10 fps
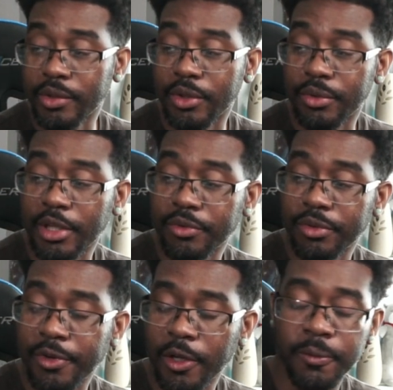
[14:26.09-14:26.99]
Yo, thanks for
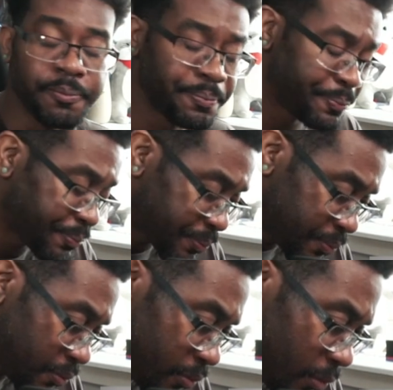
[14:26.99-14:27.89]
the follow.
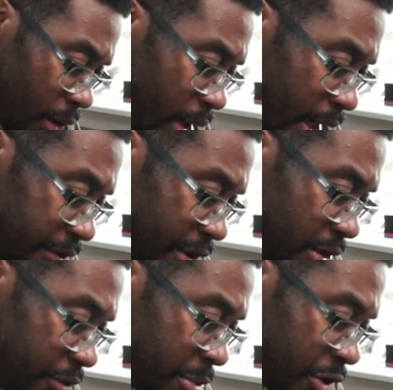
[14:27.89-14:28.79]
I can tell
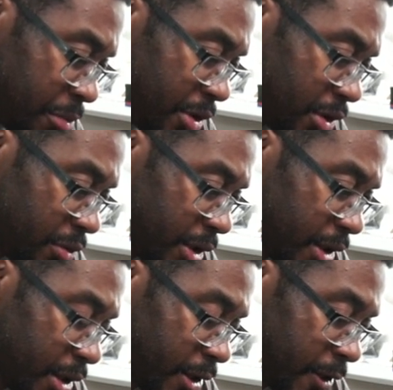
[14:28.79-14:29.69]
you from experience, right?